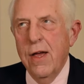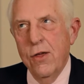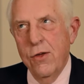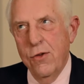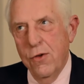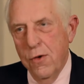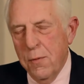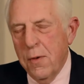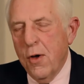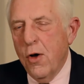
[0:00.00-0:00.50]

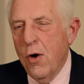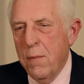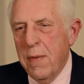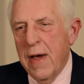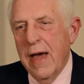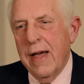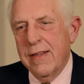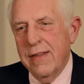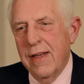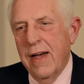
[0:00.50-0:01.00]
You go
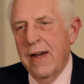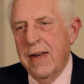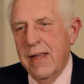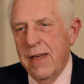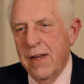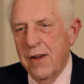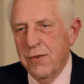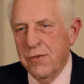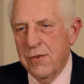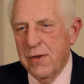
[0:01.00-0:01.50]
back 90
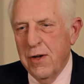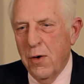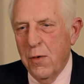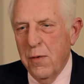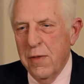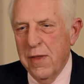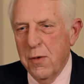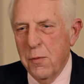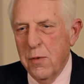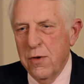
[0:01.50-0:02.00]
years
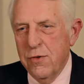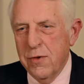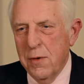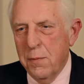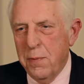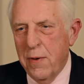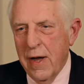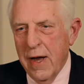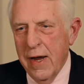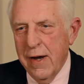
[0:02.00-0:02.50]
ago, and the
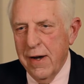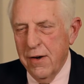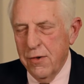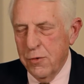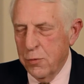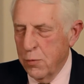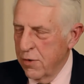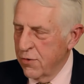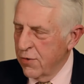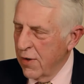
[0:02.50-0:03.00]
original
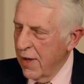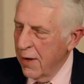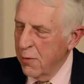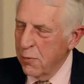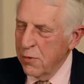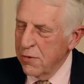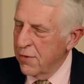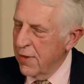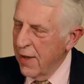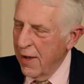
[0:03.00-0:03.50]
pioneers, which I
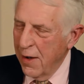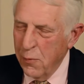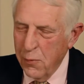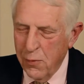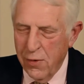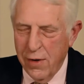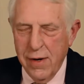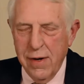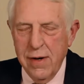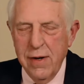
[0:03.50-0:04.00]
was not
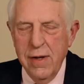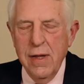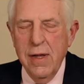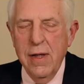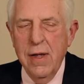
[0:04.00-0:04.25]
one,